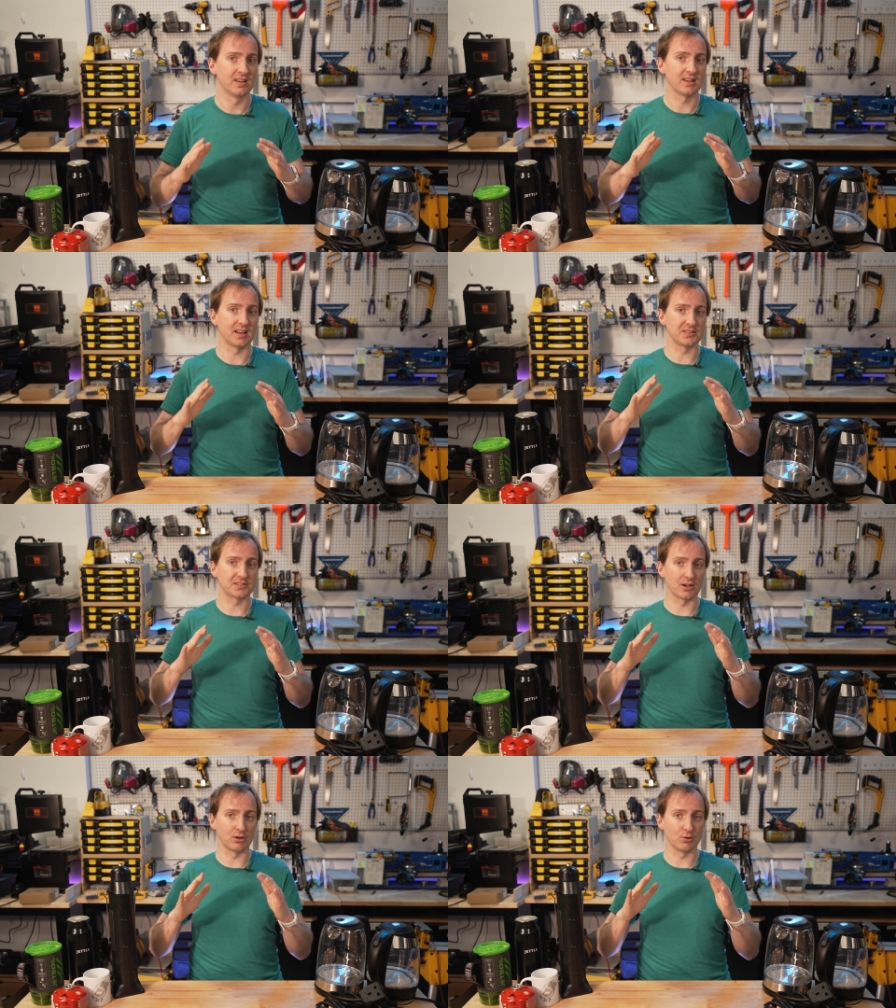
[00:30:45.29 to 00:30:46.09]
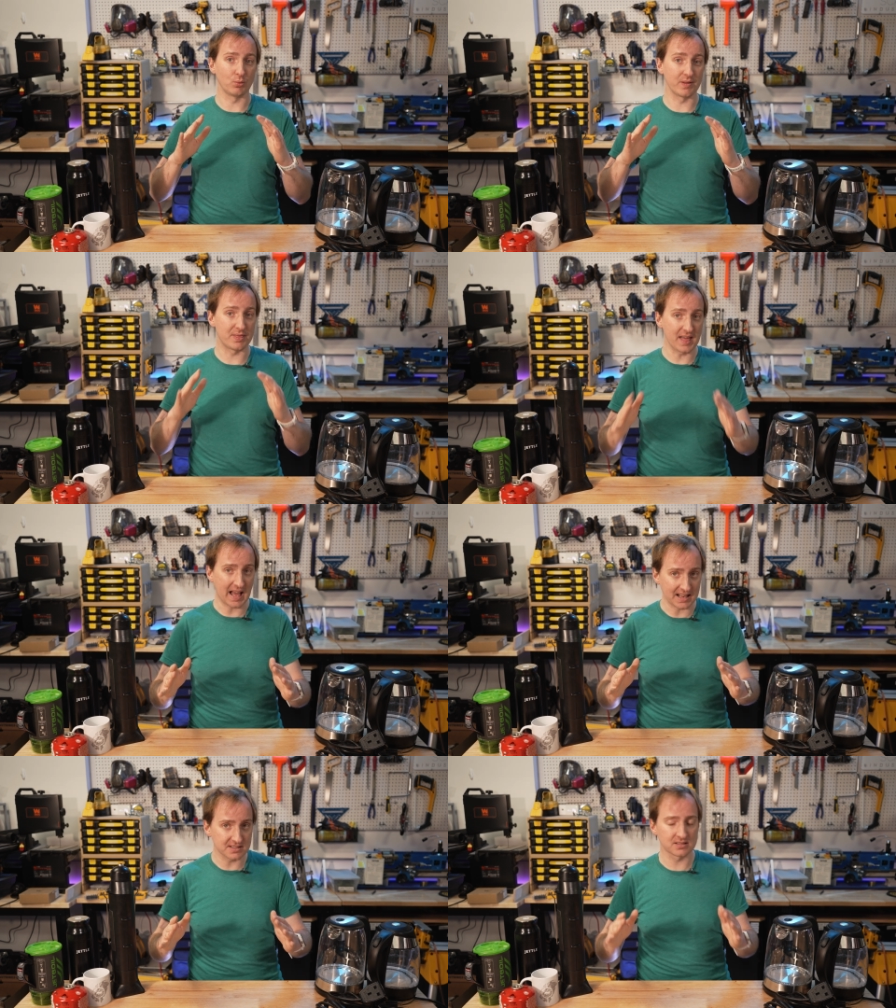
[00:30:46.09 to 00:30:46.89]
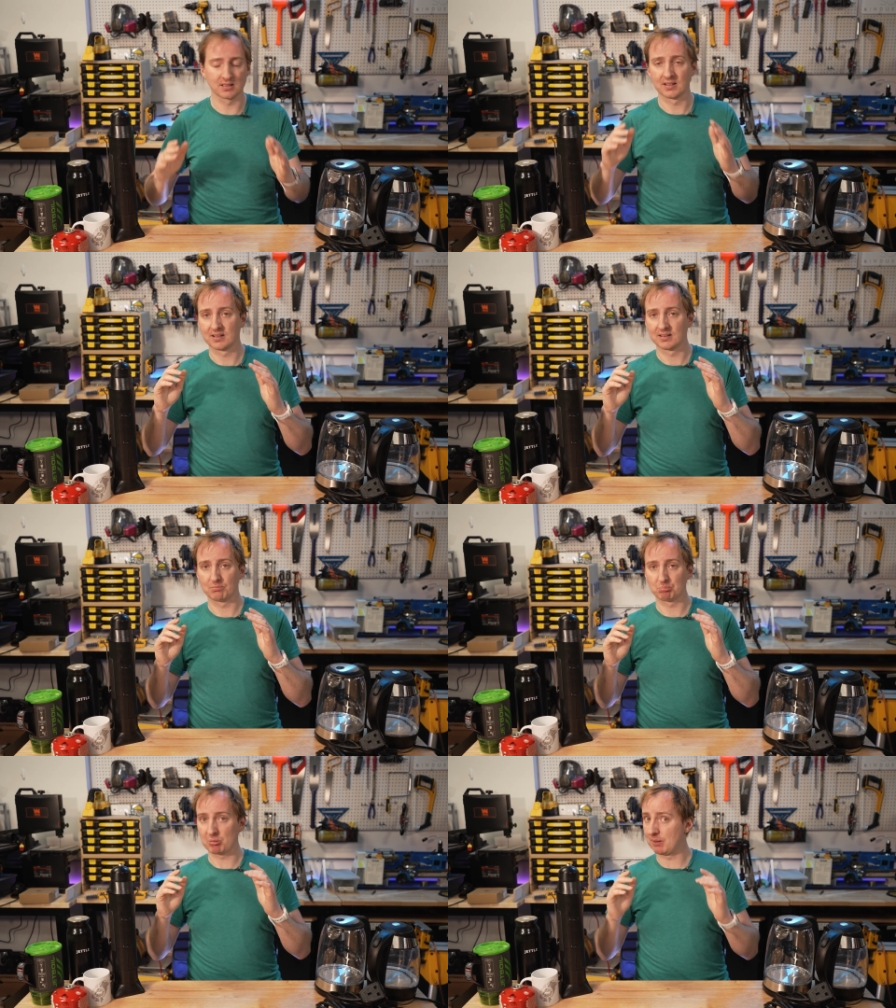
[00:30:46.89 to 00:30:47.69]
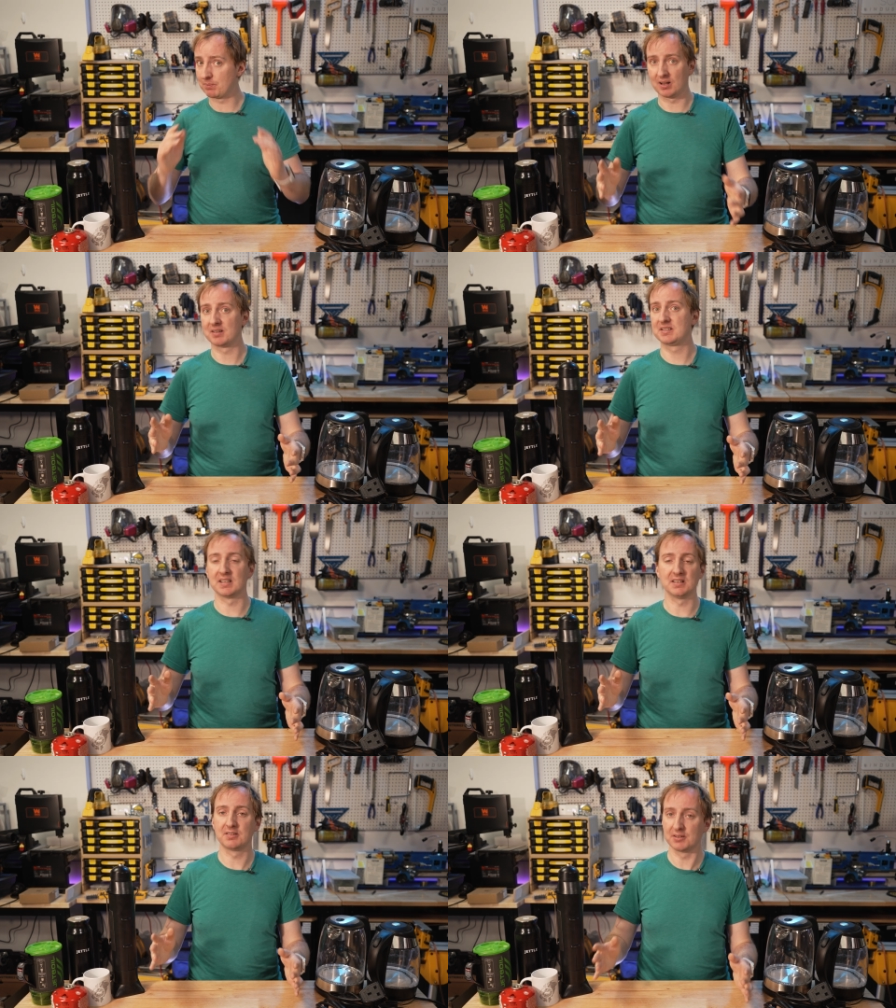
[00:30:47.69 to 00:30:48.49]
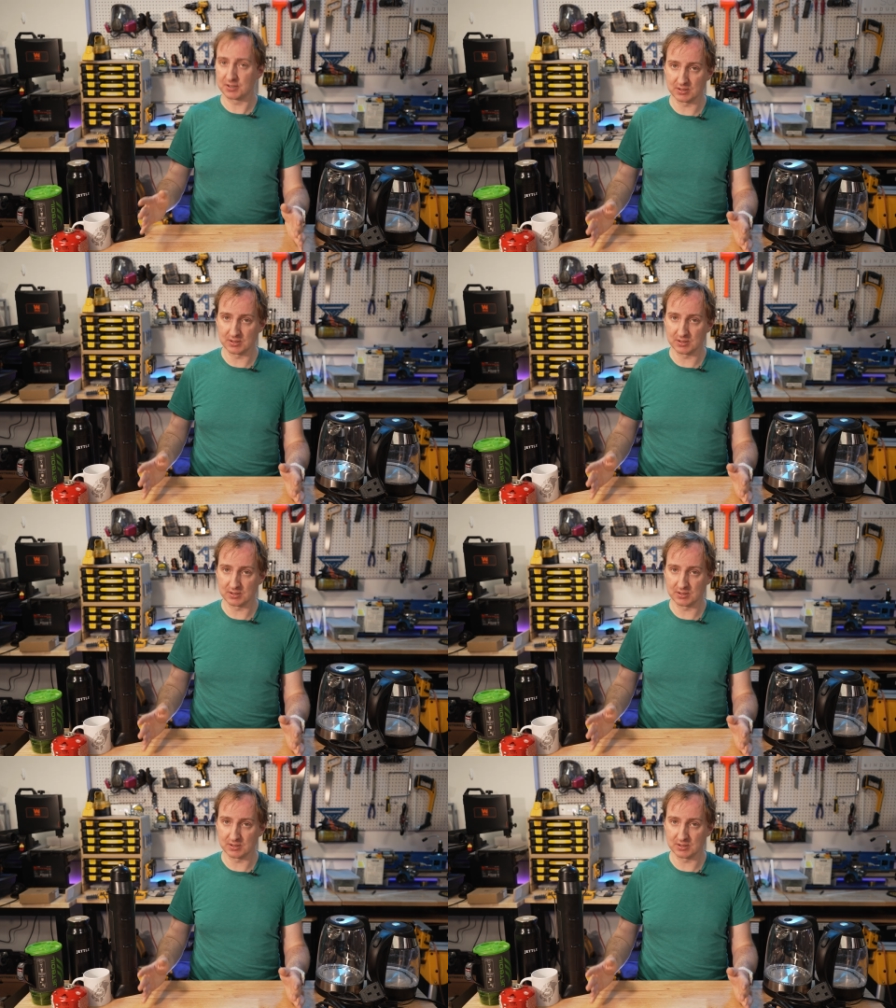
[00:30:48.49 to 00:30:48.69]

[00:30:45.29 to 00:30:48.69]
And so with that, I plugged it into the 2